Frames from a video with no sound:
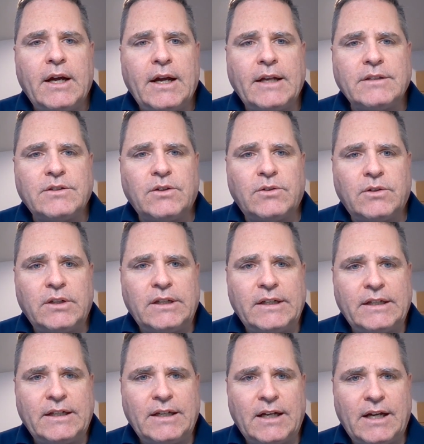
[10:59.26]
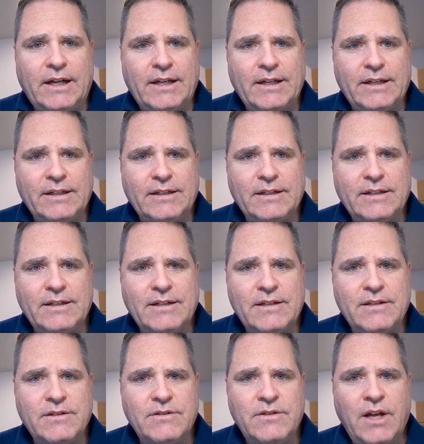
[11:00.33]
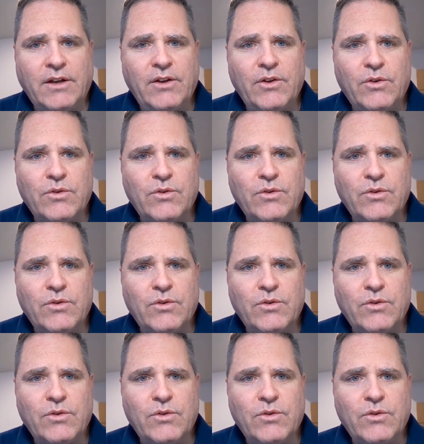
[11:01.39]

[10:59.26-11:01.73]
And so uh, none of